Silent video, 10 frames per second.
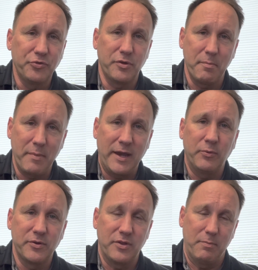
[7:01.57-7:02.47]
are the main
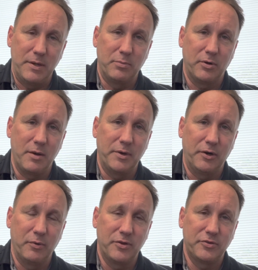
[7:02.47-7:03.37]
ones that people come in here
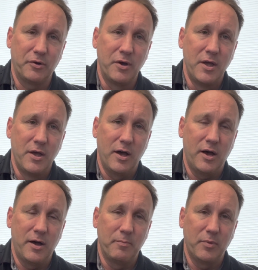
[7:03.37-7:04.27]
with. So,
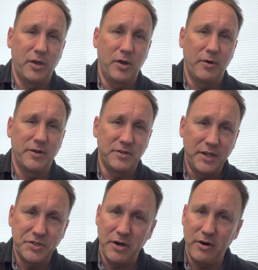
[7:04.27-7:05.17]
it's
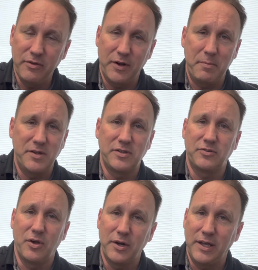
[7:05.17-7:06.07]
degenerative, and it means it's
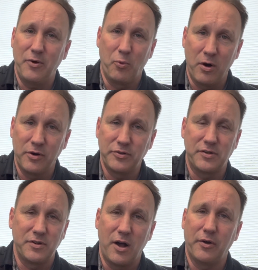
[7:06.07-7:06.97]
going to get worse.
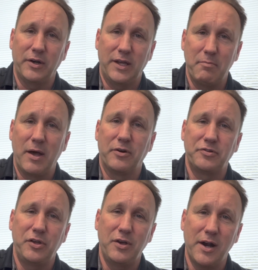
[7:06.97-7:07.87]
It's not going to get better. So
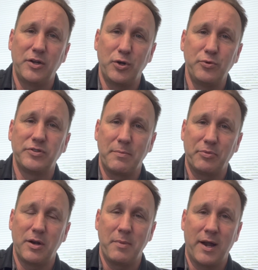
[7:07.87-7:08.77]
you got to do
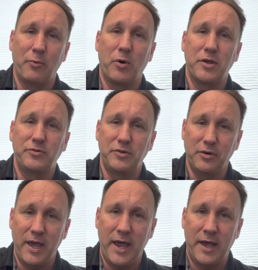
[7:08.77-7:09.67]
something about it while you still
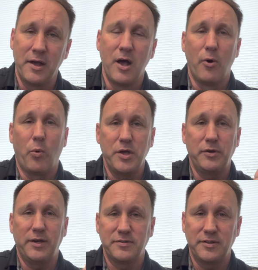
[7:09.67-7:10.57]
can, while you
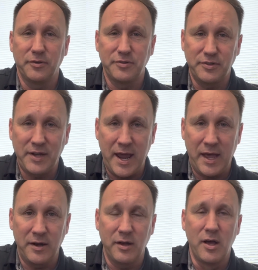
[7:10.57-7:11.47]
can still
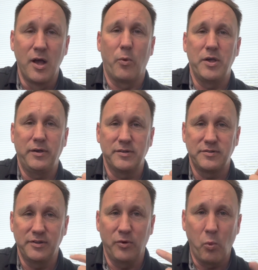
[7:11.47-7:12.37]
stand, while you can
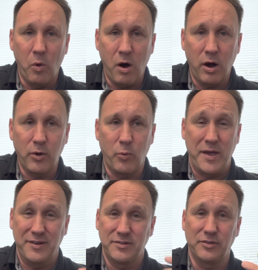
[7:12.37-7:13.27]
still walk, while you
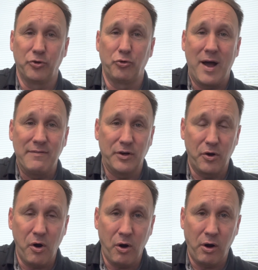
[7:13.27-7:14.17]
can still drive a
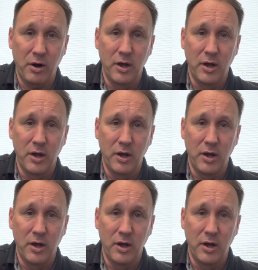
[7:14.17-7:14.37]
car,